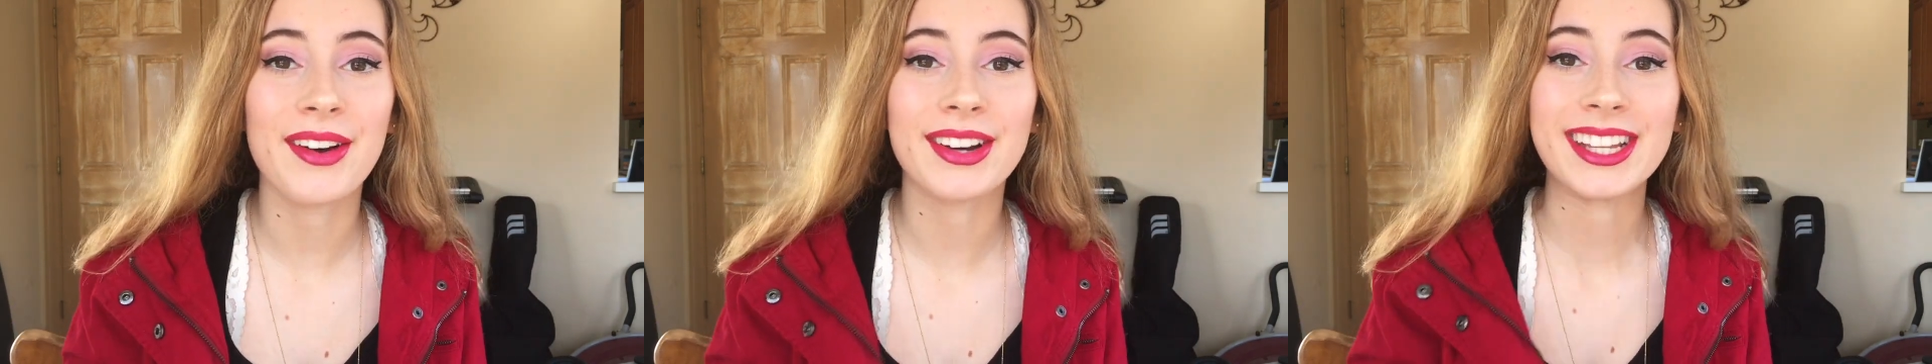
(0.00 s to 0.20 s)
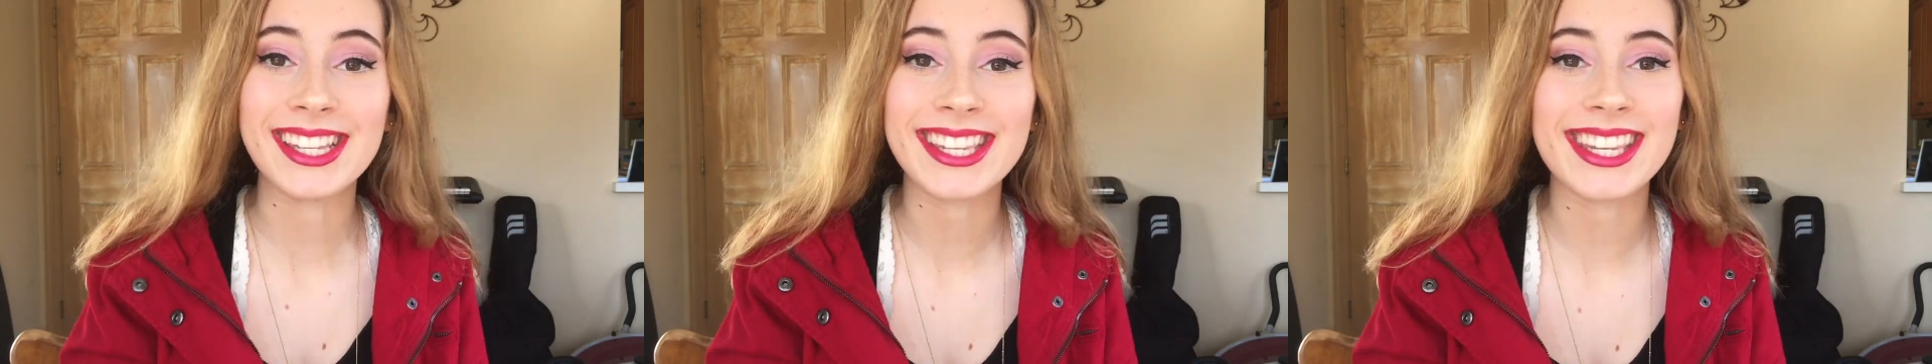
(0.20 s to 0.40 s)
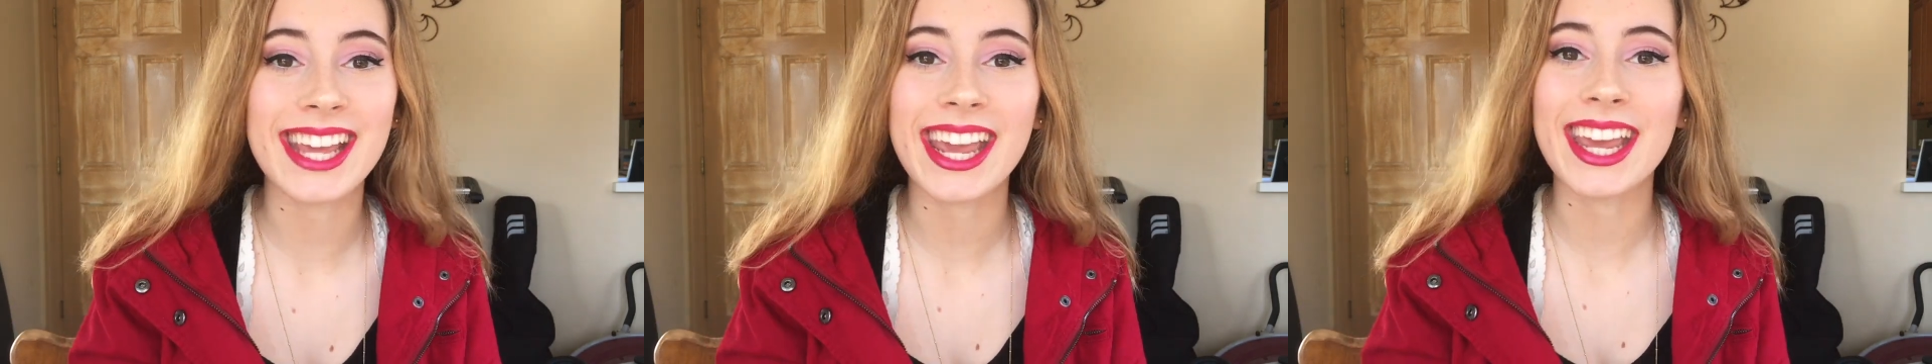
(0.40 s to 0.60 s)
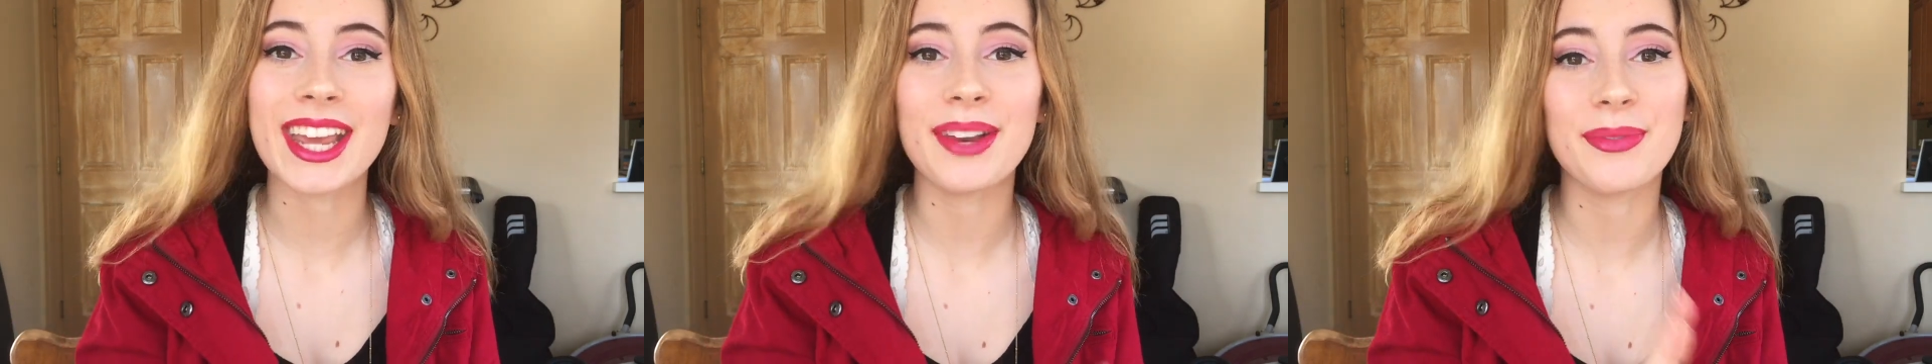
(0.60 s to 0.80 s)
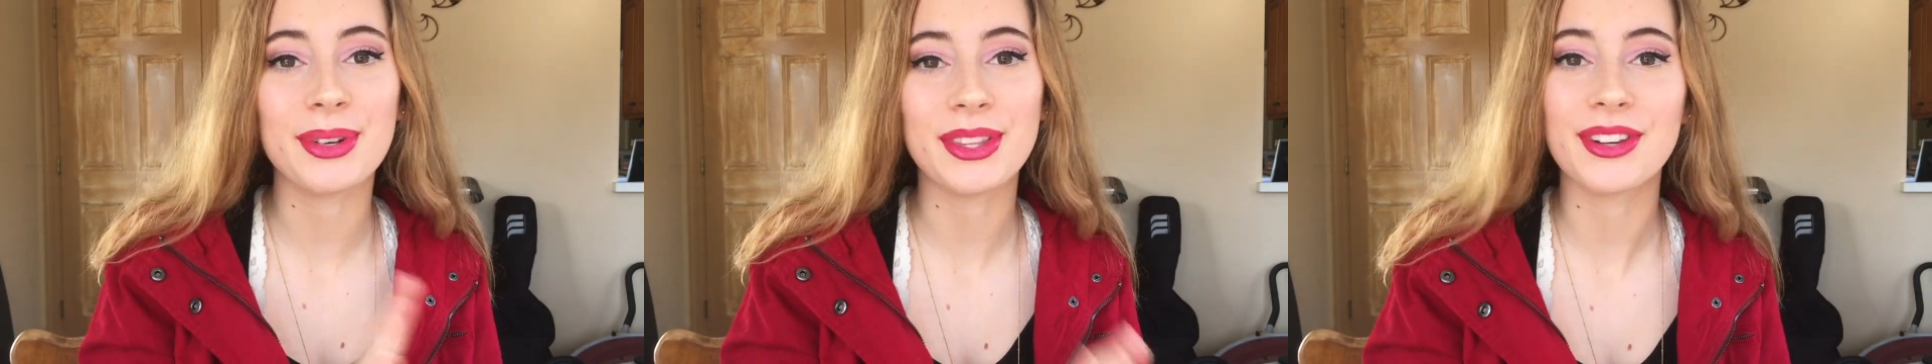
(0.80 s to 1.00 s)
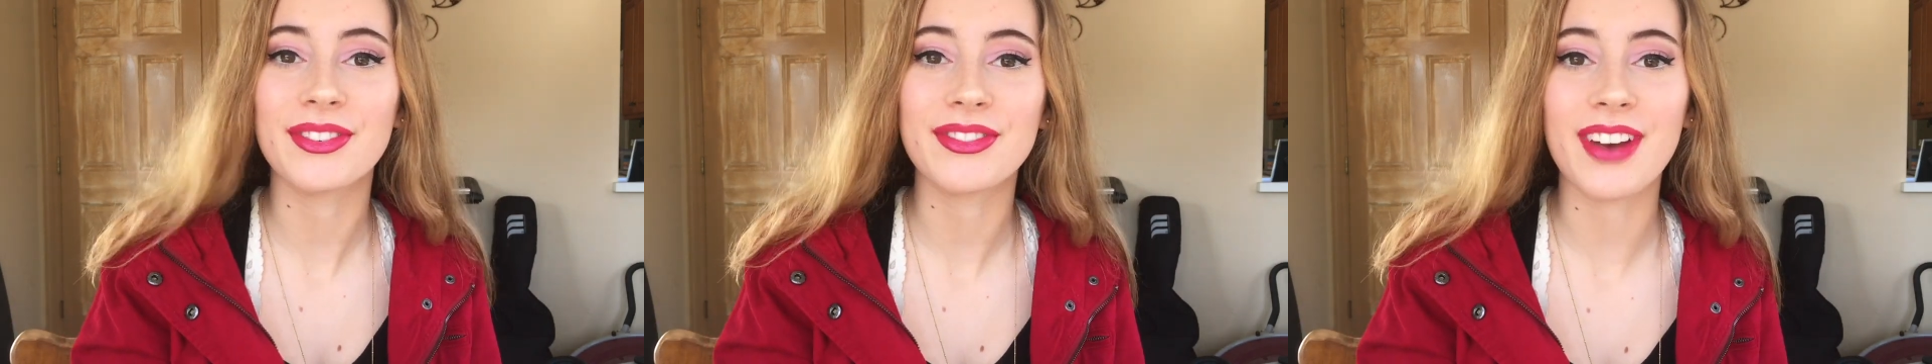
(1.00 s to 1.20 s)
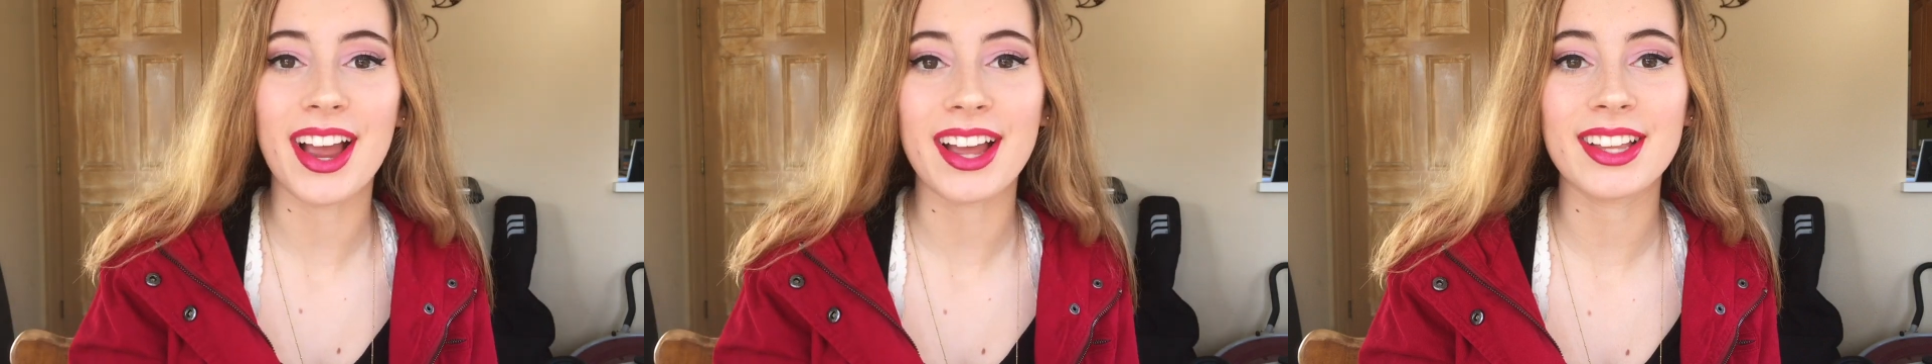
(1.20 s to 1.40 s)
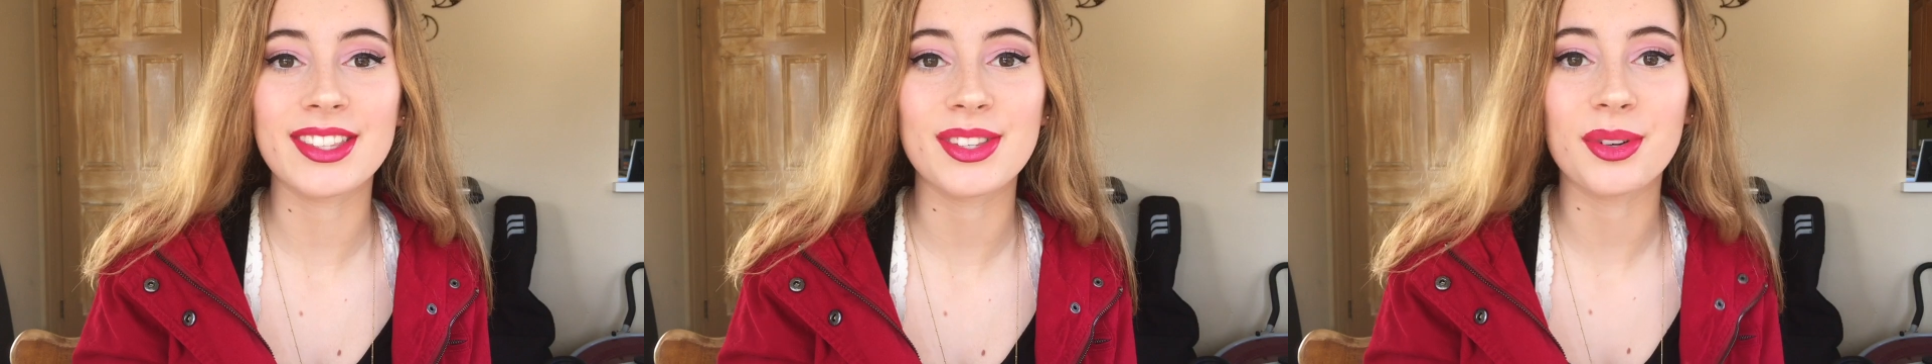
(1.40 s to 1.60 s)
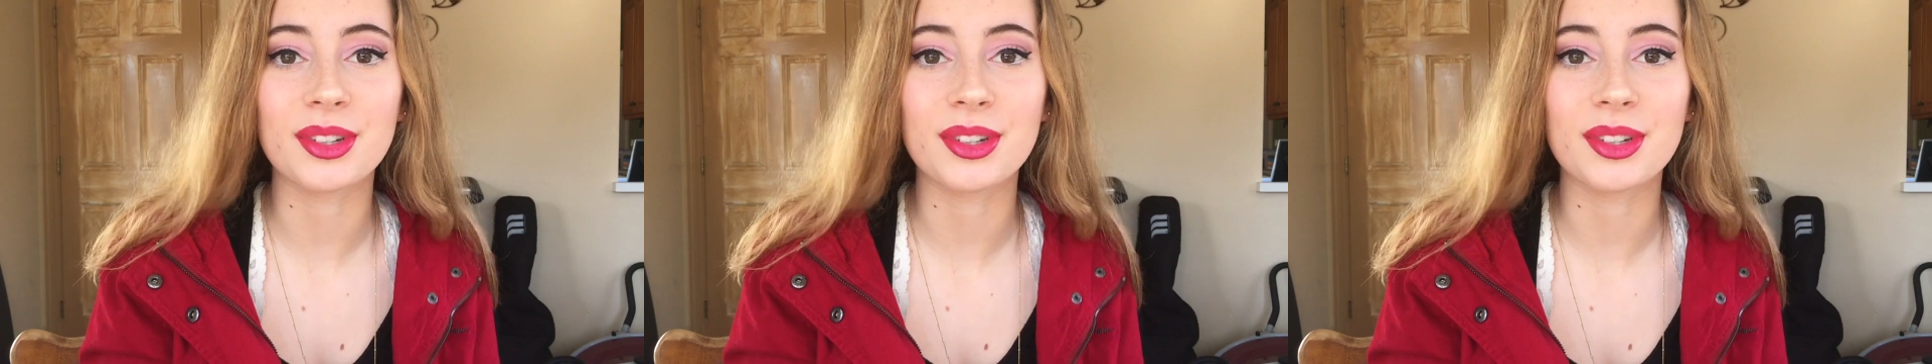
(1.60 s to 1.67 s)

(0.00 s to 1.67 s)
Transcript: on a date with your friends,